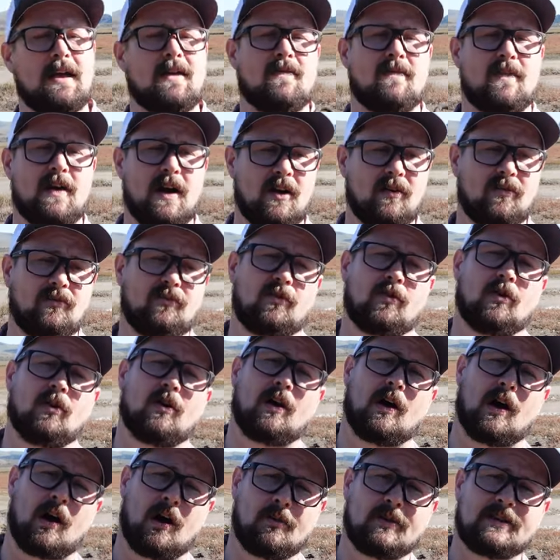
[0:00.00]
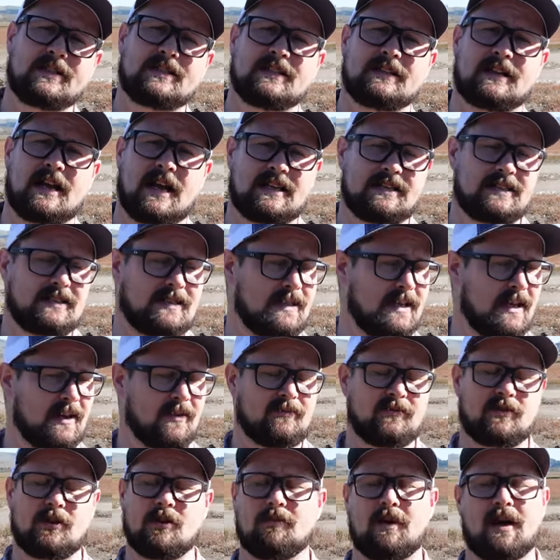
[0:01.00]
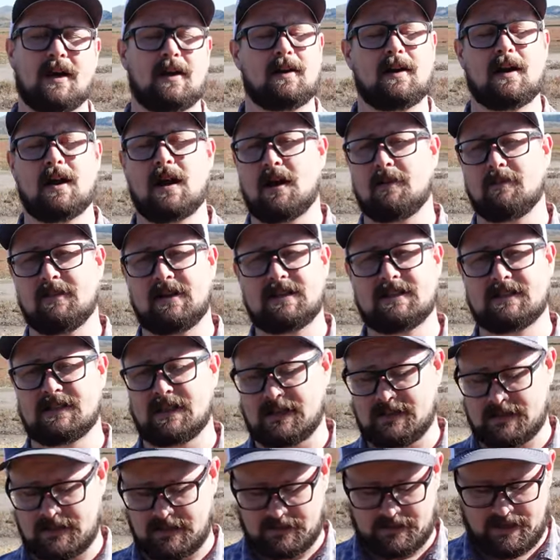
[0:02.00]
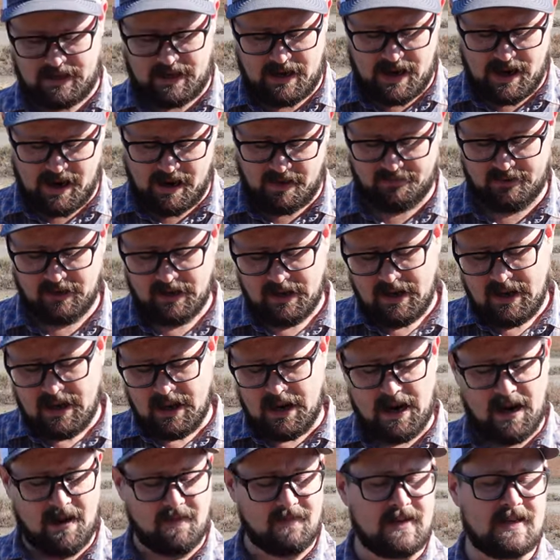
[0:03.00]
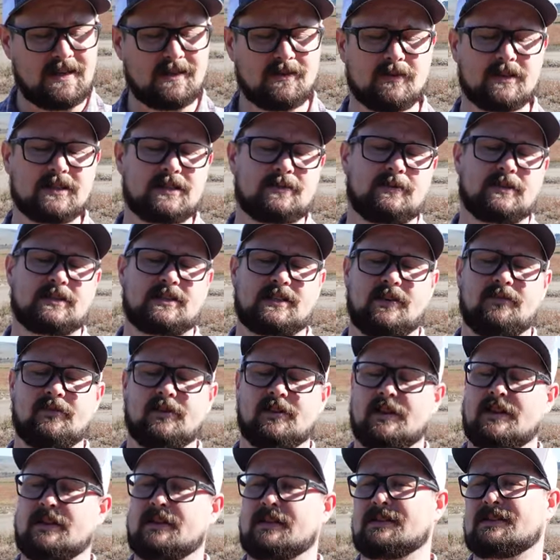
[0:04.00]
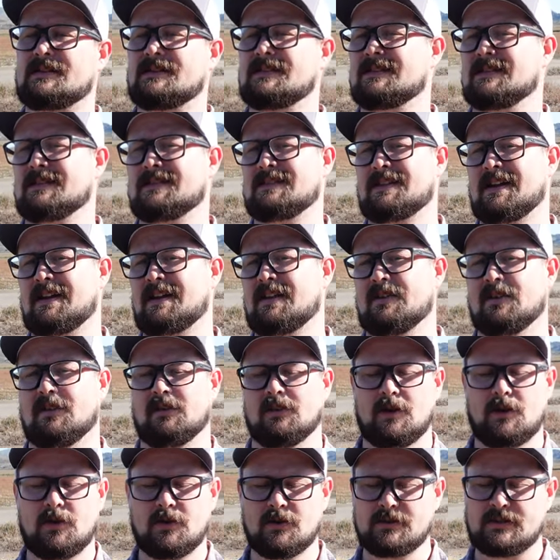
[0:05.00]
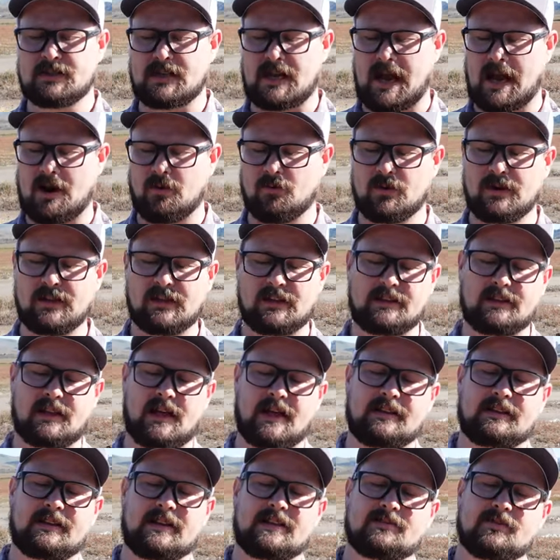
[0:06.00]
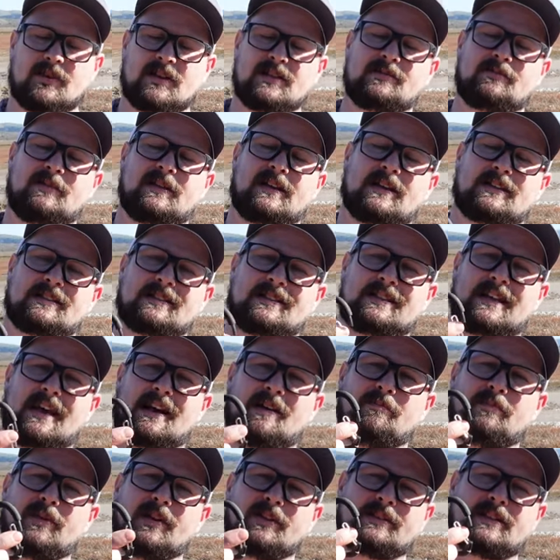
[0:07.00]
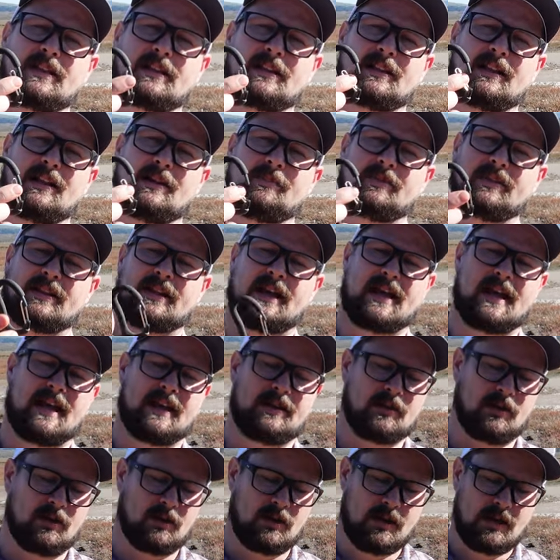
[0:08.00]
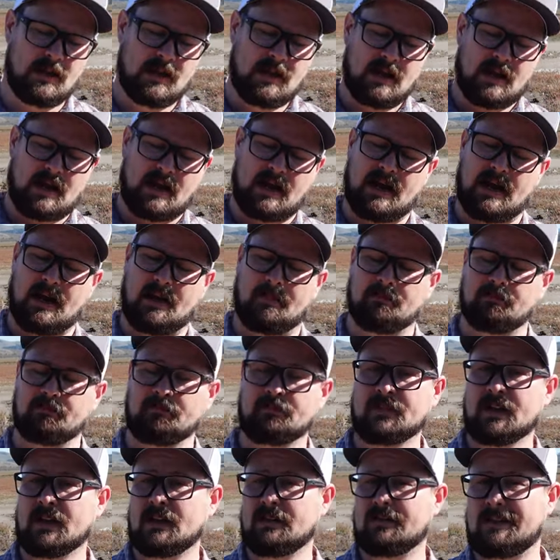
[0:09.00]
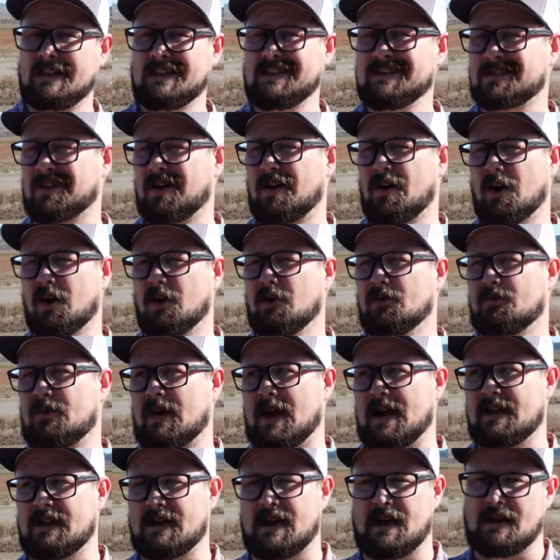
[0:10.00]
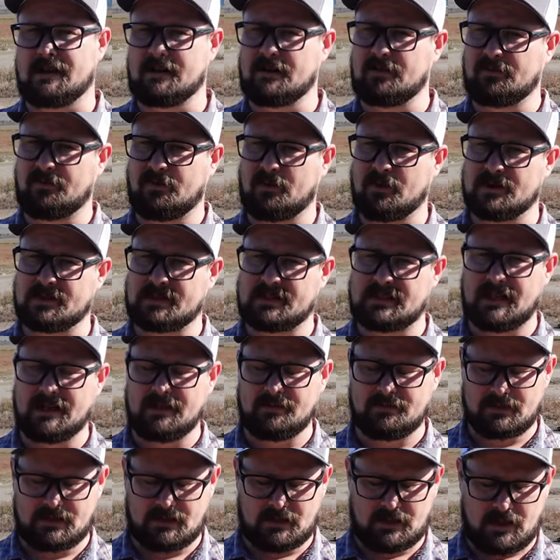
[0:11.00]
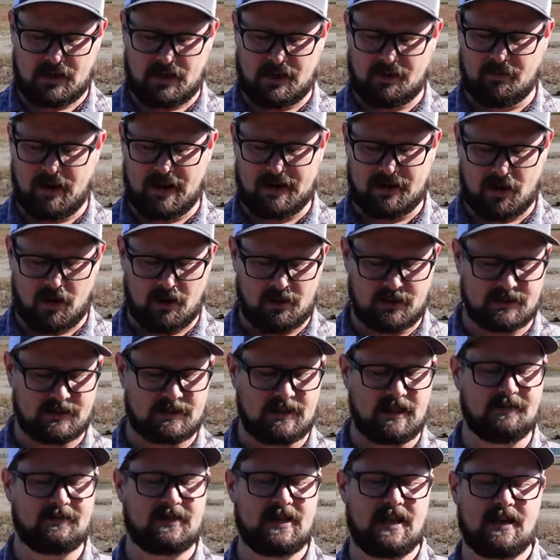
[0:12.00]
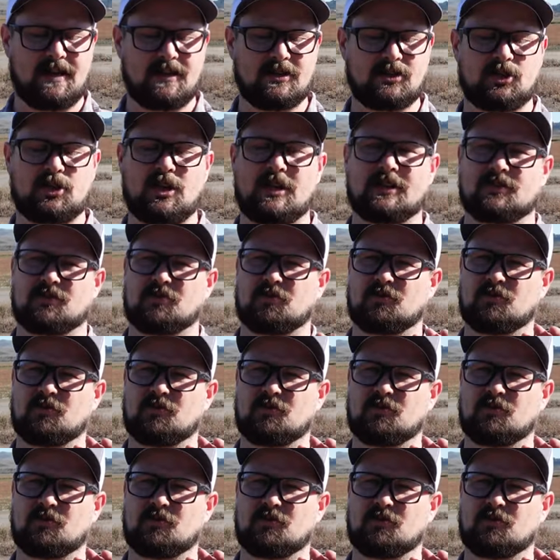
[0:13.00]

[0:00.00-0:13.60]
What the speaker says: and therefore always a nice gift, no matter how many sets that they have. These ones specifically, this is a set of the Loons. I really like these ones because it's got a built-in clip in the handle. These are right-handed forceps. My daughter's left-handed and she has a